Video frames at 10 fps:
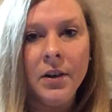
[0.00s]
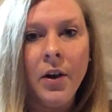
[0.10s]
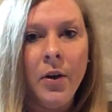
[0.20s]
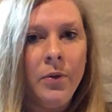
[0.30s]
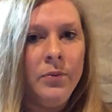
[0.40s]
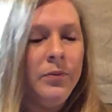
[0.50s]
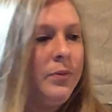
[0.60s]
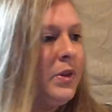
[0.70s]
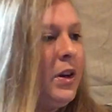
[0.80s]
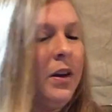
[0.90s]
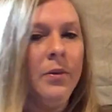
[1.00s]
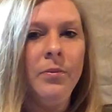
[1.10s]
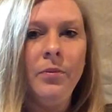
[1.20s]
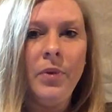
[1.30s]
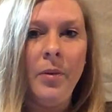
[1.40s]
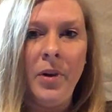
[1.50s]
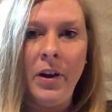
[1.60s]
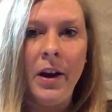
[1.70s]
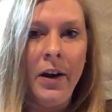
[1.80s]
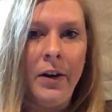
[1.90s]
to go see a
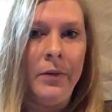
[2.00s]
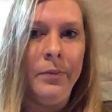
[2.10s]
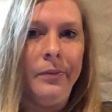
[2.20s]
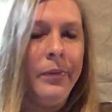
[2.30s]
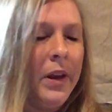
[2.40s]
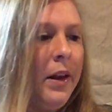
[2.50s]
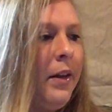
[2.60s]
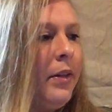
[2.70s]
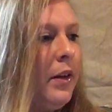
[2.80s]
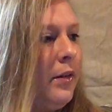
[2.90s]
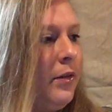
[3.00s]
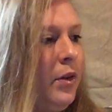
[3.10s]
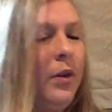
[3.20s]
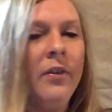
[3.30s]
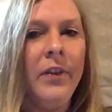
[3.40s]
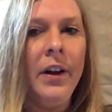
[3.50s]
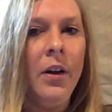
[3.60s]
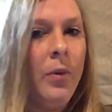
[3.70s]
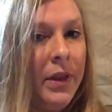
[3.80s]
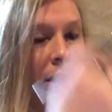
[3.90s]
primary care, then you can find
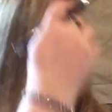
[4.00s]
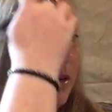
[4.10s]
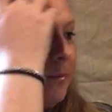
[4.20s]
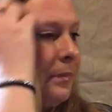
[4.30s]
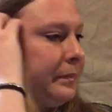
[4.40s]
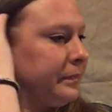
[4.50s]
out what they did.